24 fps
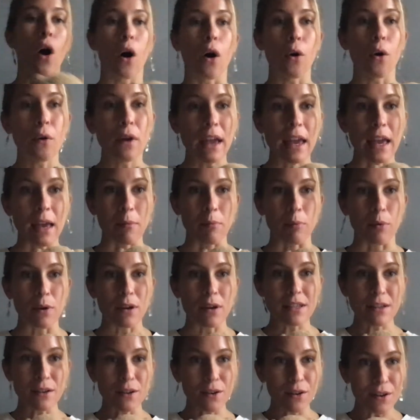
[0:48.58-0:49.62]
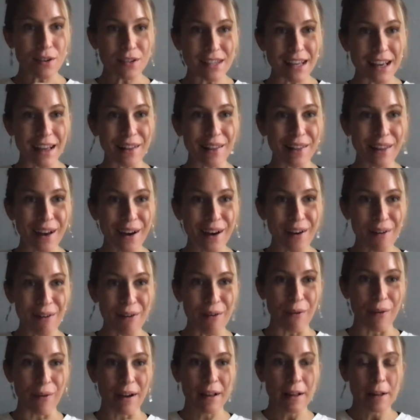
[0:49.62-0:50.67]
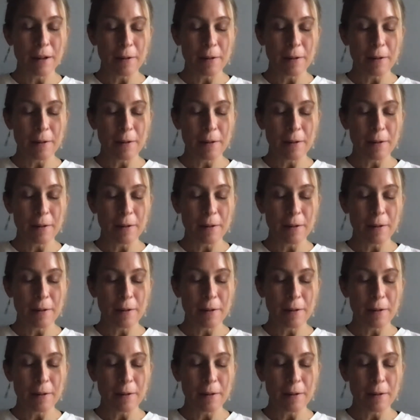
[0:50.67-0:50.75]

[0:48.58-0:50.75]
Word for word: Okay, boys and girls, hello.